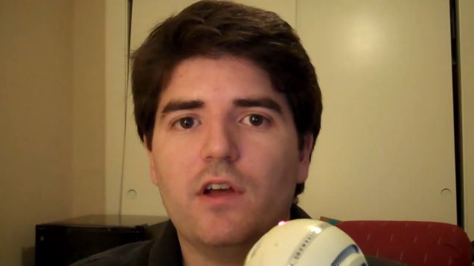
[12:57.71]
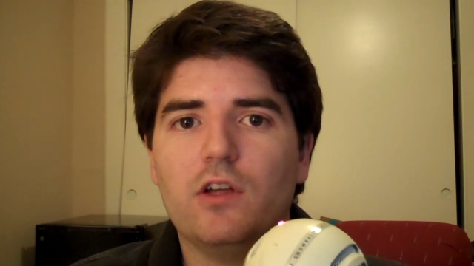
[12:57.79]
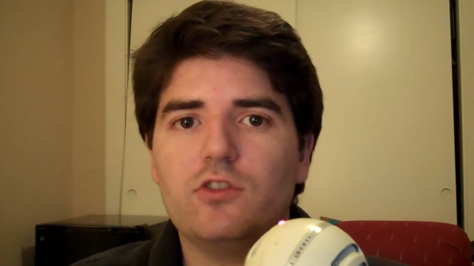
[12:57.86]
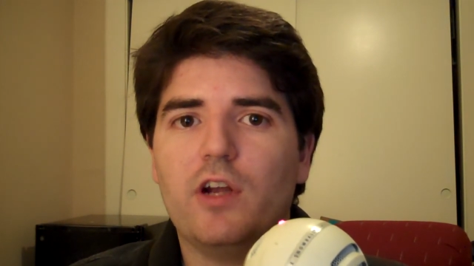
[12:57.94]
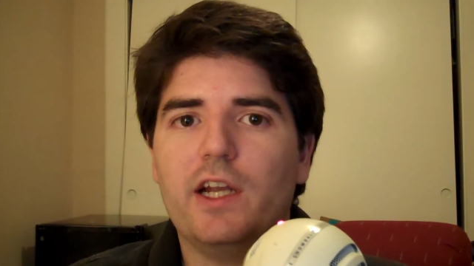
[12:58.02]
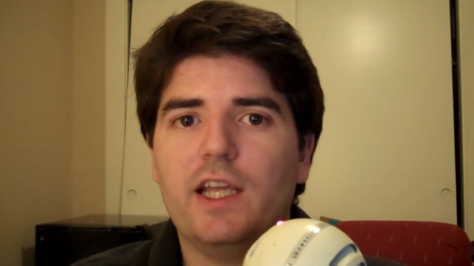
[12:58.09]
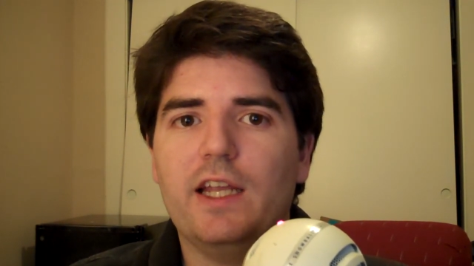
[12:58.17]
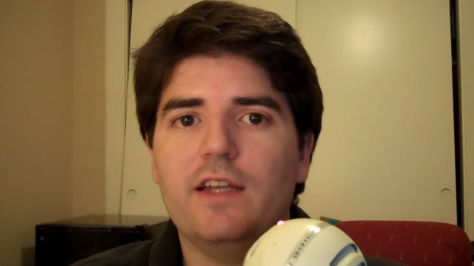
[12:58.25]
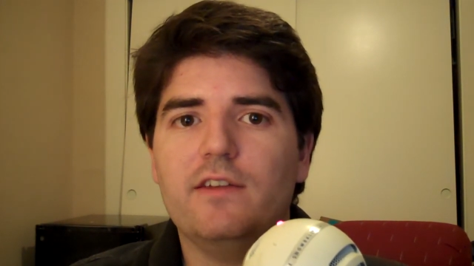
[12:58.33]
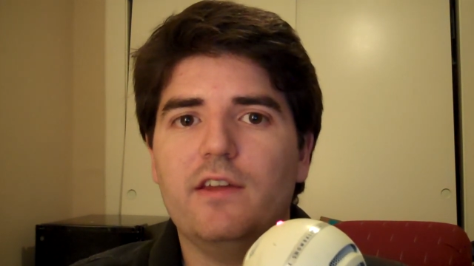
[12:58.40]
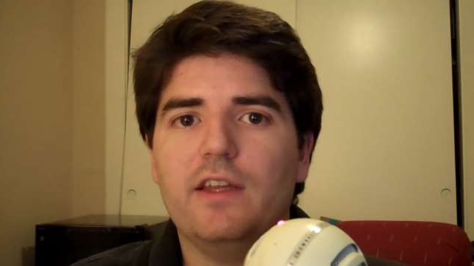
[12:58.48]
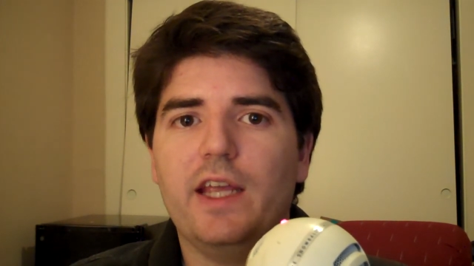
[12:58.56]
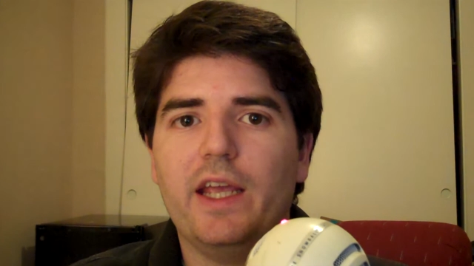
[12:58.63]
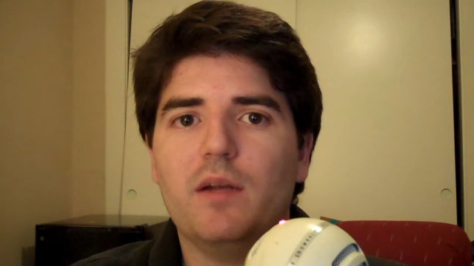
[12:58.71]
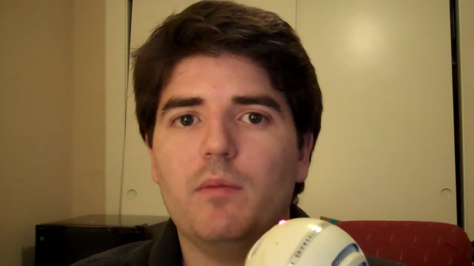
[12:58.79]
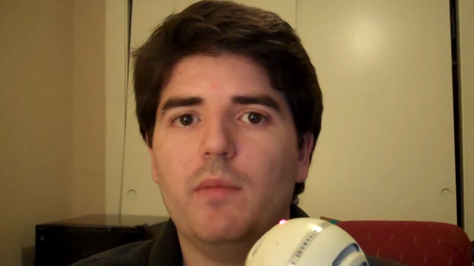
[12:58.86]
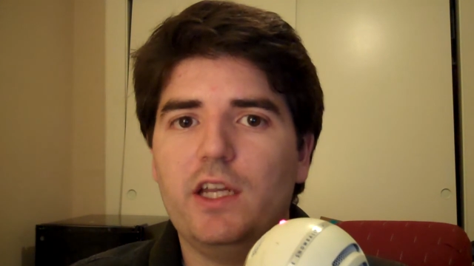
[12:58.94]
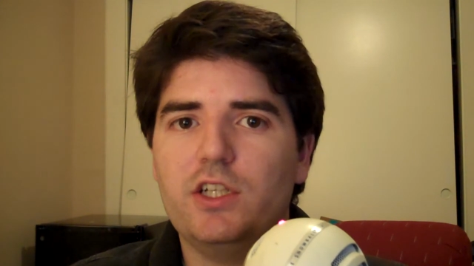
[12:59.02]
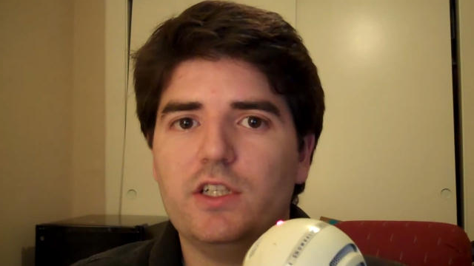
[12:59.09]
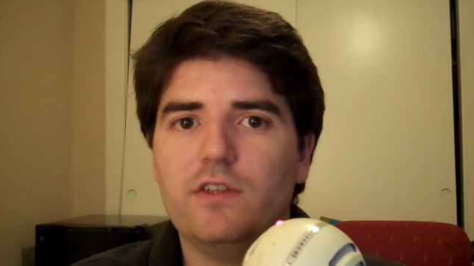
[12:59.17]
I'll try to get into the
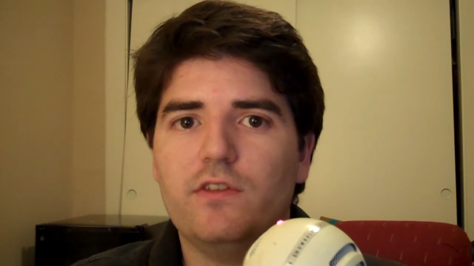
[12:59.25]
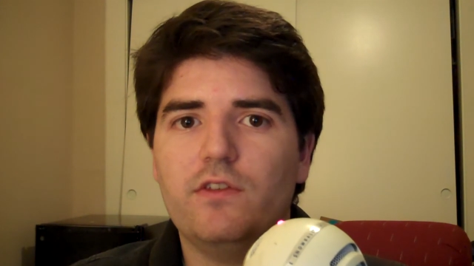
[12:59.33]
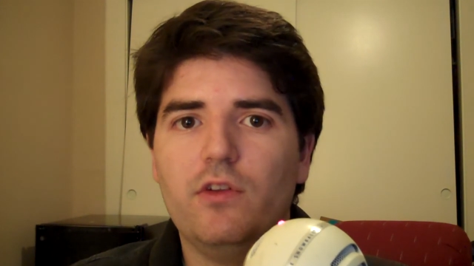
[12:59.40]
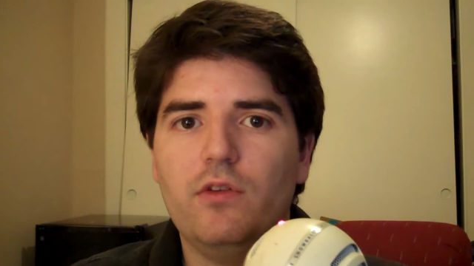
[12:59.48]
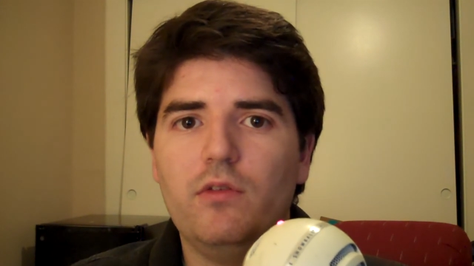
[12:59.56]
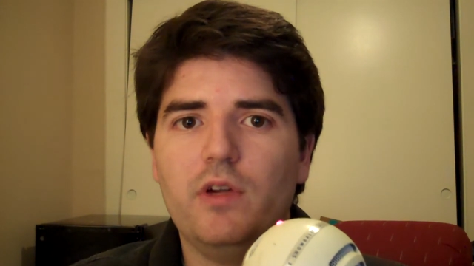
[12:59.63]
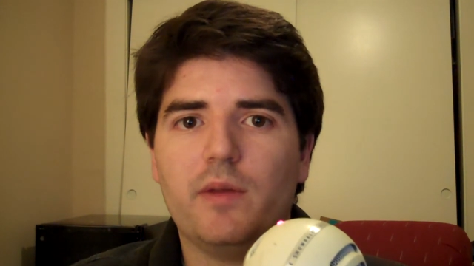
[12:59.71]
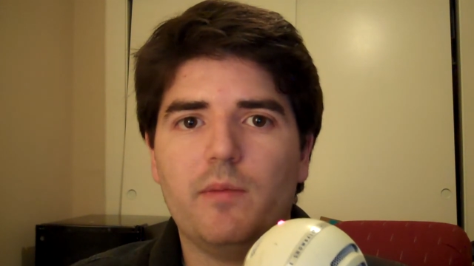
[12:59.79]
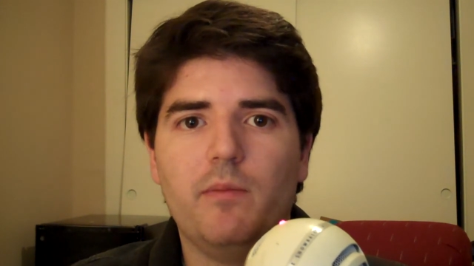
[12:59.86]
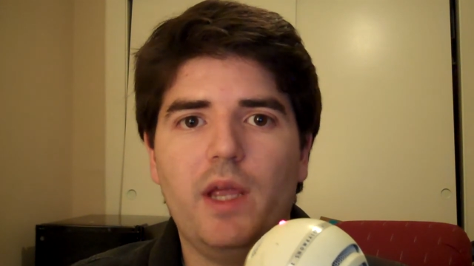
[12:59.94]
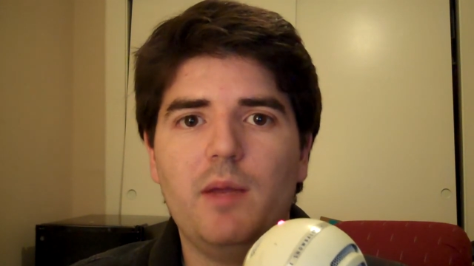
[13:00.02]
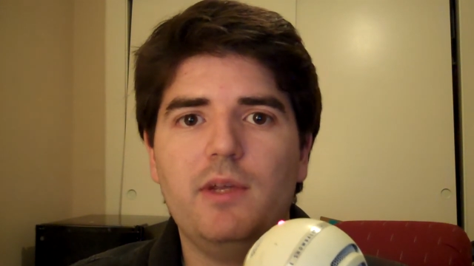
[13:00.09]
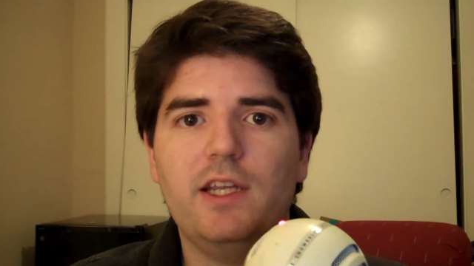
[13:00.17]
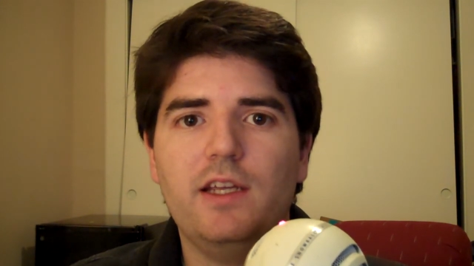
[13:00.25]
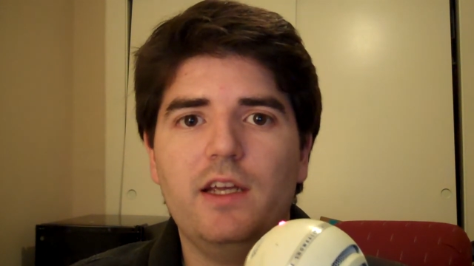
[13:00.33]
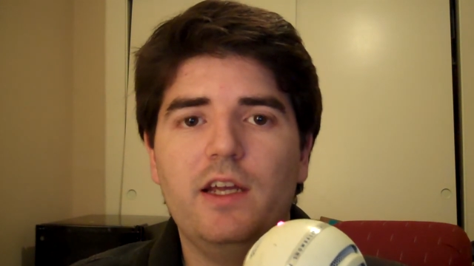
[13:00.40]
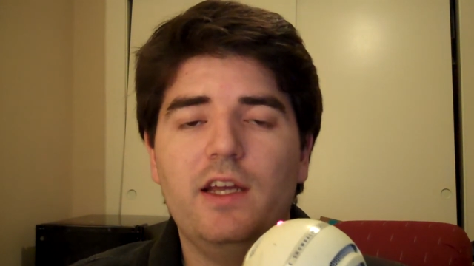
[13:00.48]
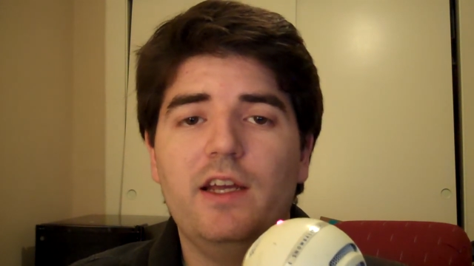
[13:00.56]
animations too, and maybe